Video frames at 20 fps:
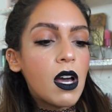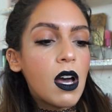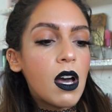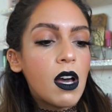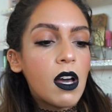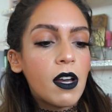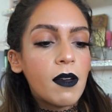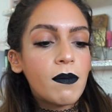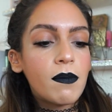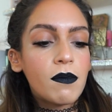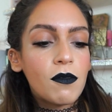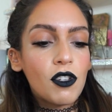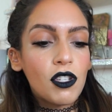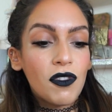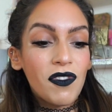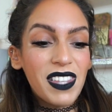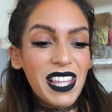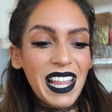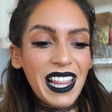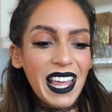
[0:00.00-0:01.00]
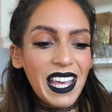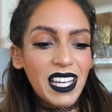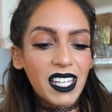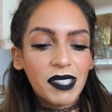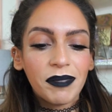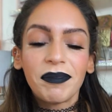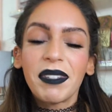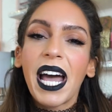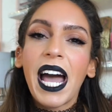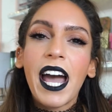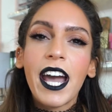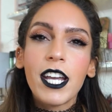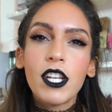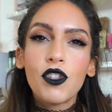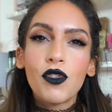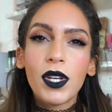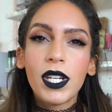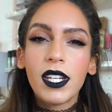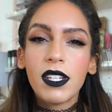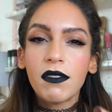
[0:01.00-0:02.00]
um, just for that like
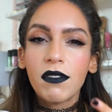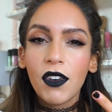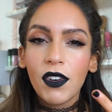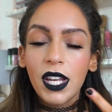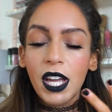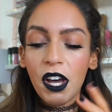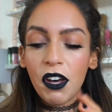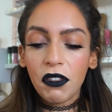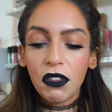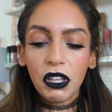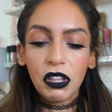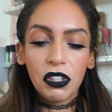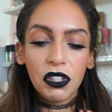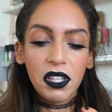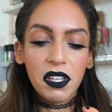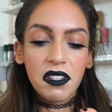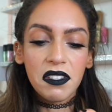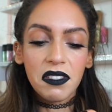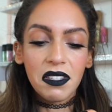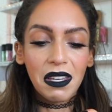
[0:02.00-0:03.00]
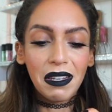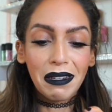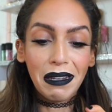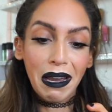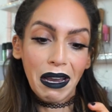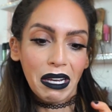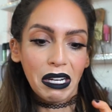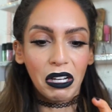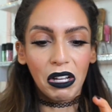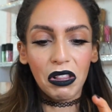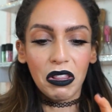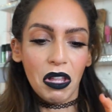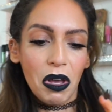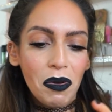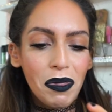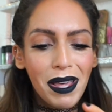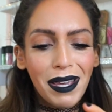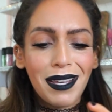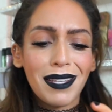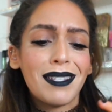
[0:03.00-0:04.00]
hydrated, very healthy looking skin kind of glow,
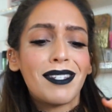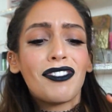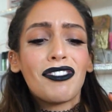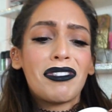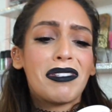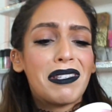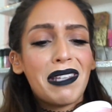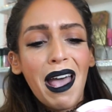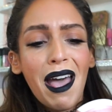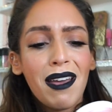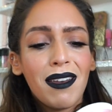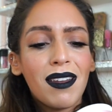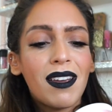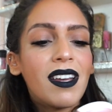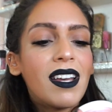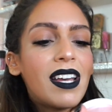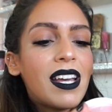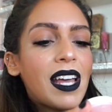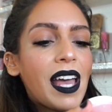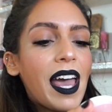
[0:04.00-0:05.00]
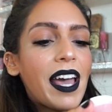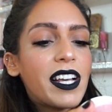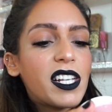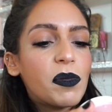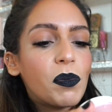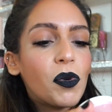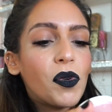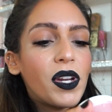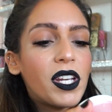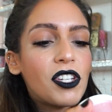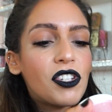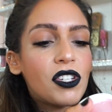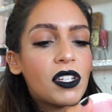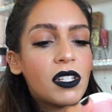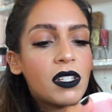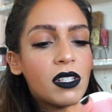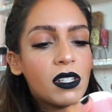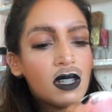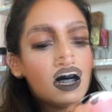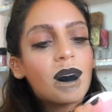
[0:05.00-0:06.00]
like it just said.
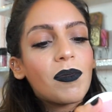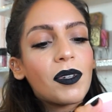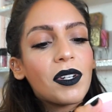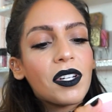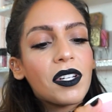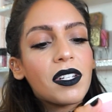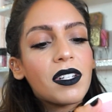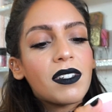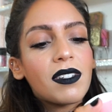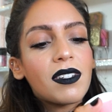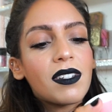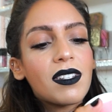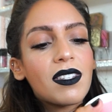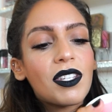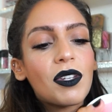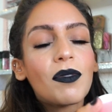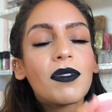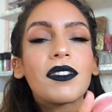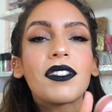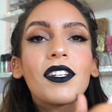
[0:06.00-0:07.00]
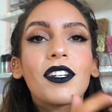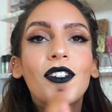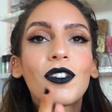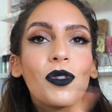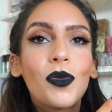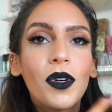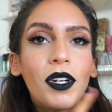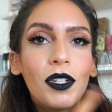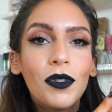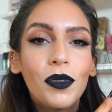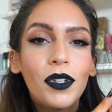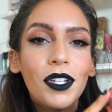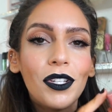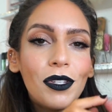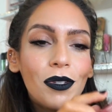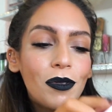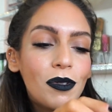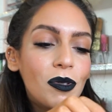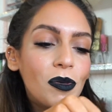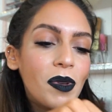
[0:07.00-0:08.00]
Expiration, uh, we're good. 06
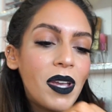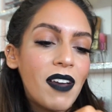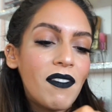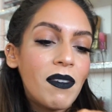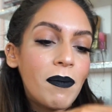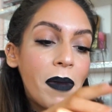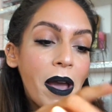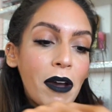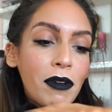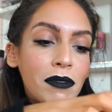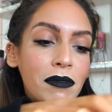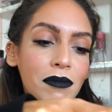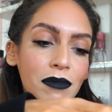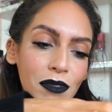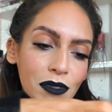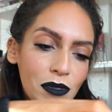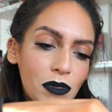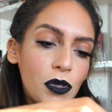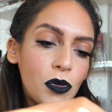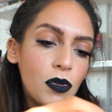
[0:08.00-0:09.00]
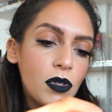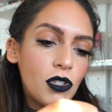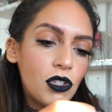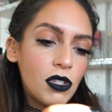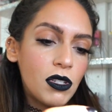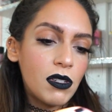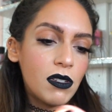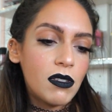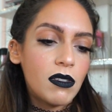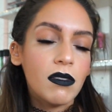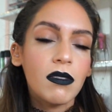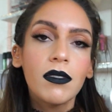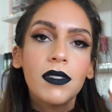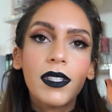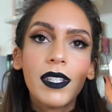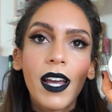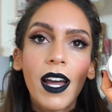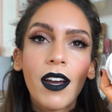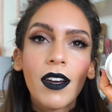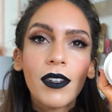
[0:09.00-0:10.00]
2022, so we have about two-ish years.
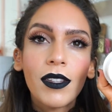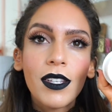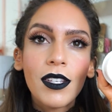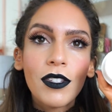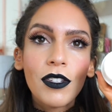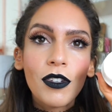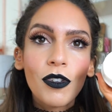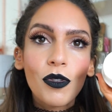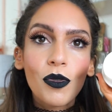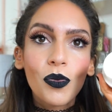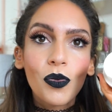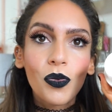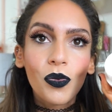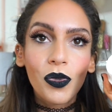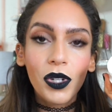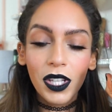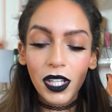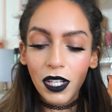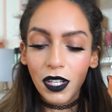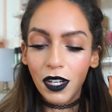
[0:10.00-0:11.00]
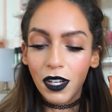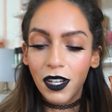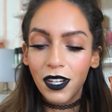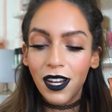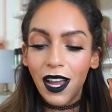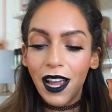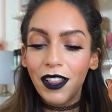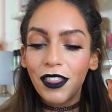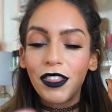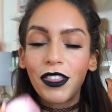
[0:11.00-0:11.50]
Yeah, this looks really good. I